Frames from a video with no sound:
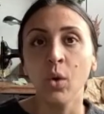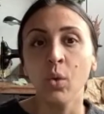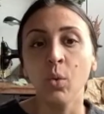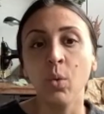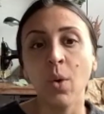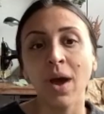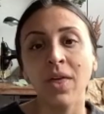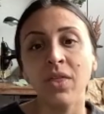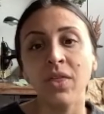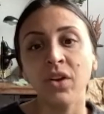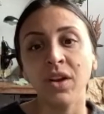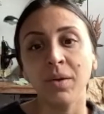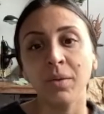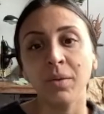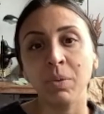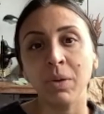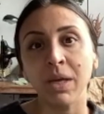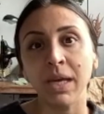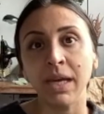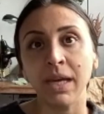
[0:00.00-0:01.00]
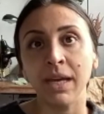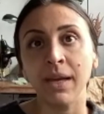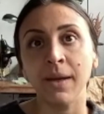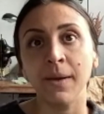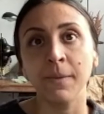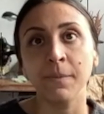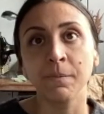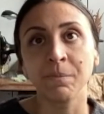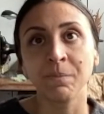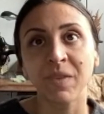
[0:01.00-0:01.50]
whether it
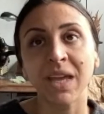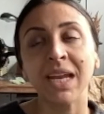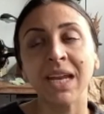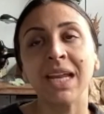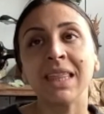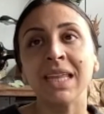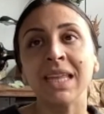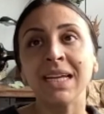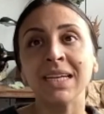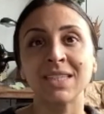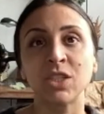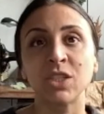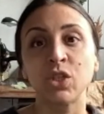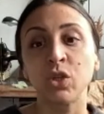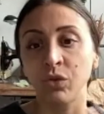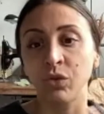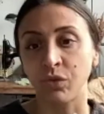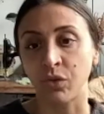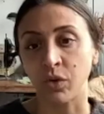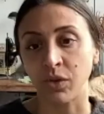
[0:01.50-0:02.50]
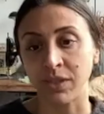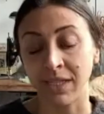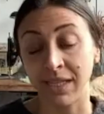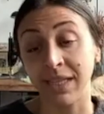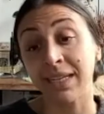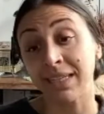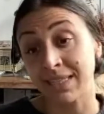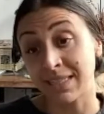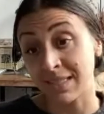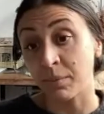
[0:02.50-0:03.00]
be, and I think it's twofold. I
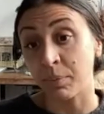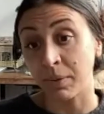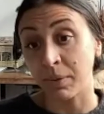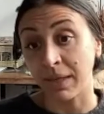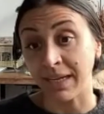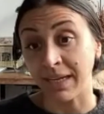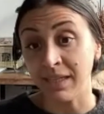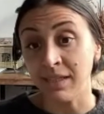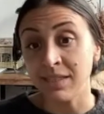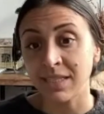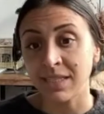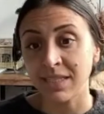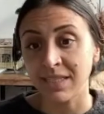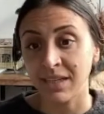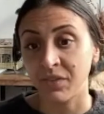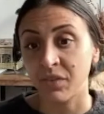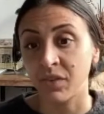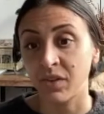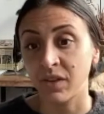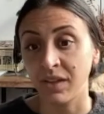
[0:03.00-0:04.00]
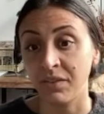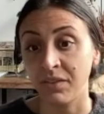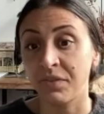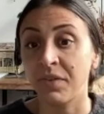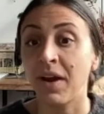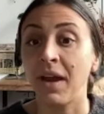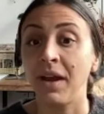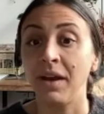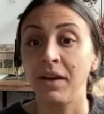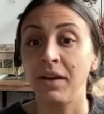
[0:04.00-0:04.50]
think it's the plants. I definitely
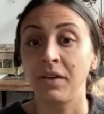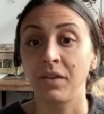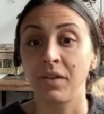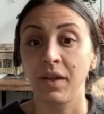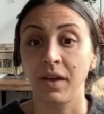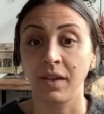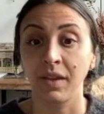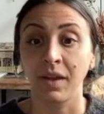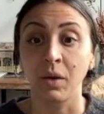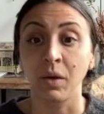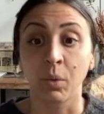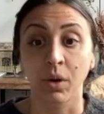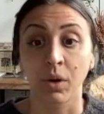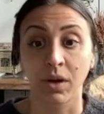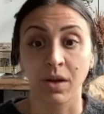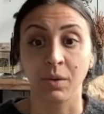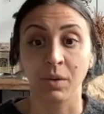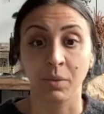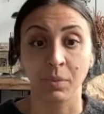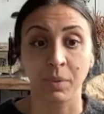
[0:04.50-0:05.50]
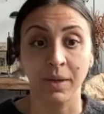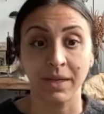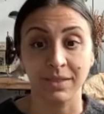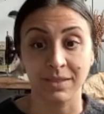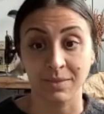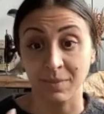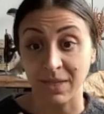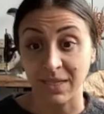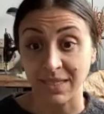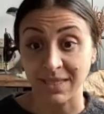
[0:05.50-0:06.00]
find that like working with
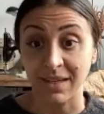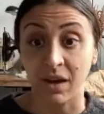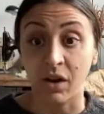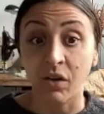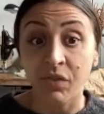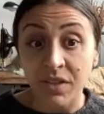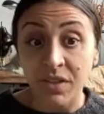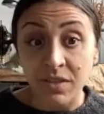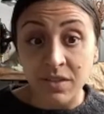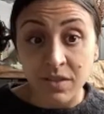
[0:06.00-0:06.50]
plants myself